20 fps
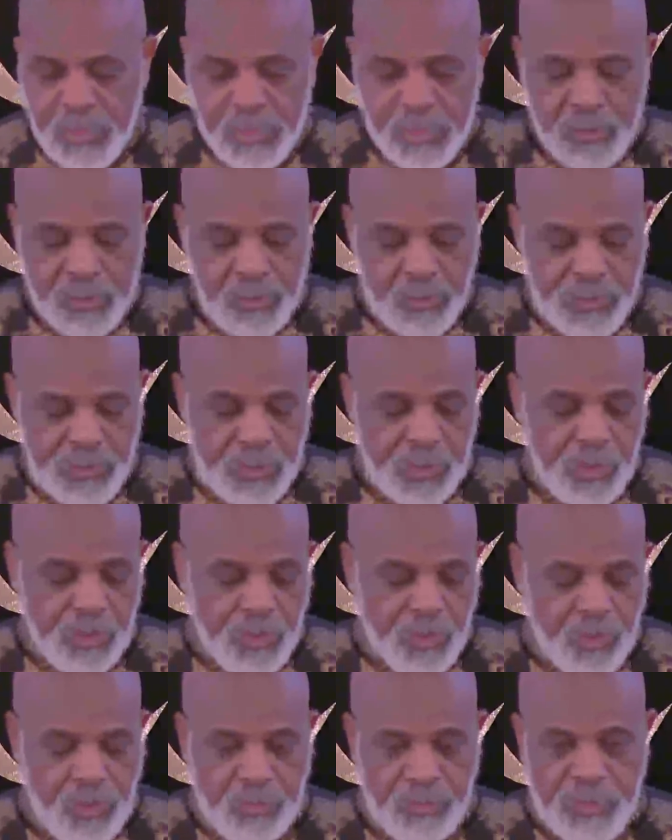we all
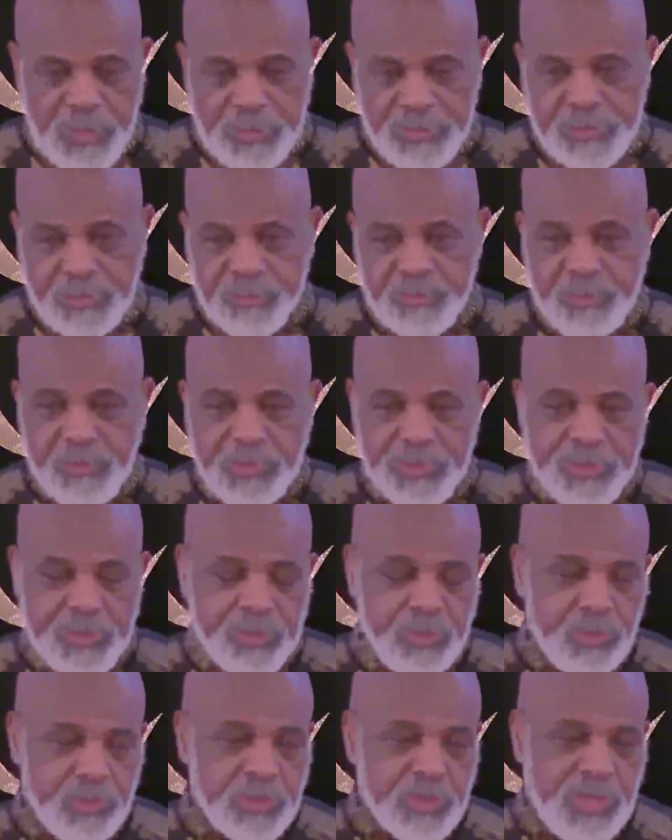know about the
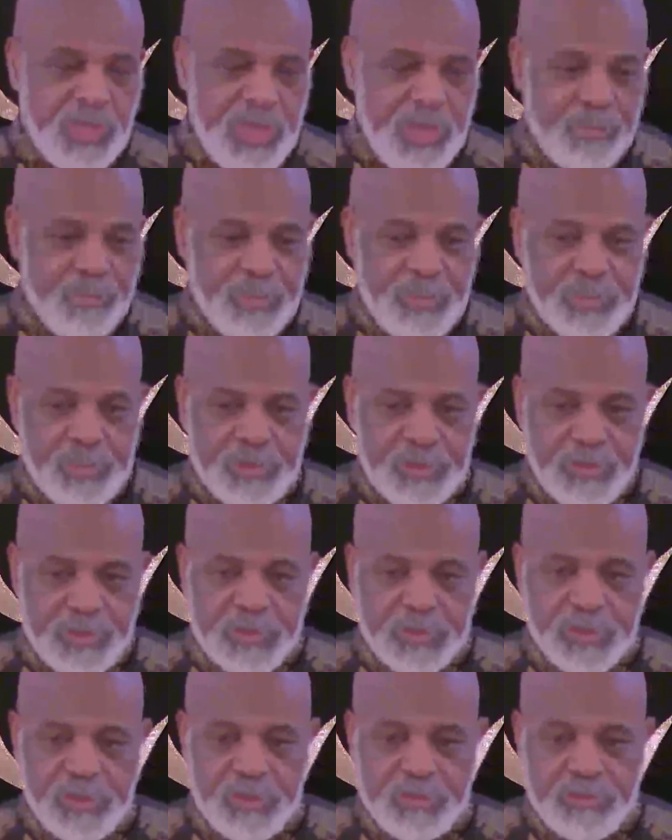political climate in
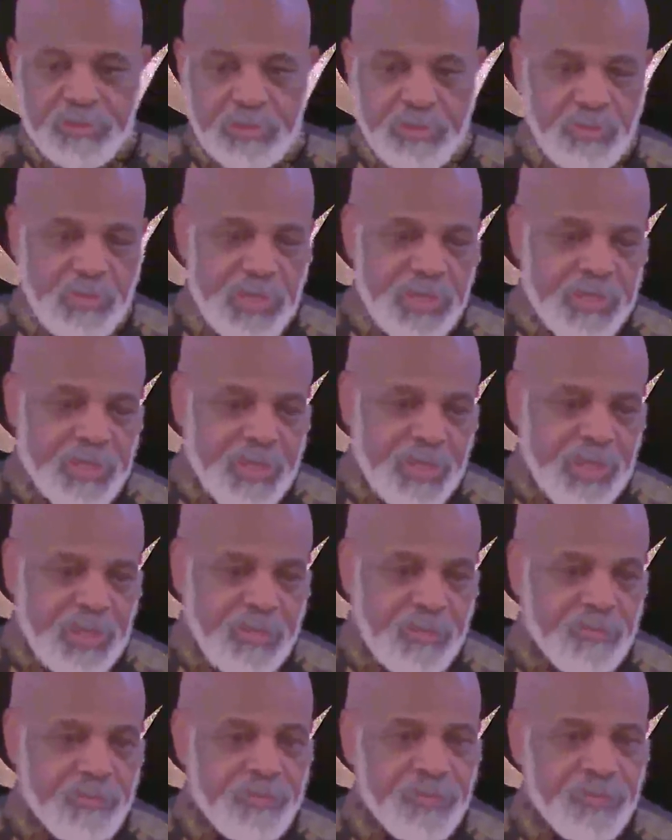this country right now.